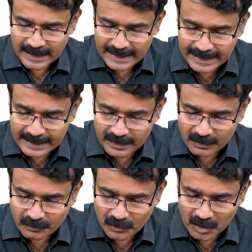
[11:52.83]
in the
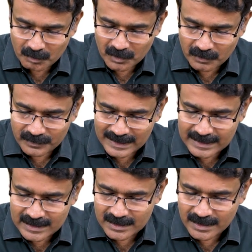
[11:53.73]
form of
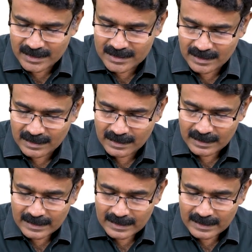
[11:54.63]
these cells are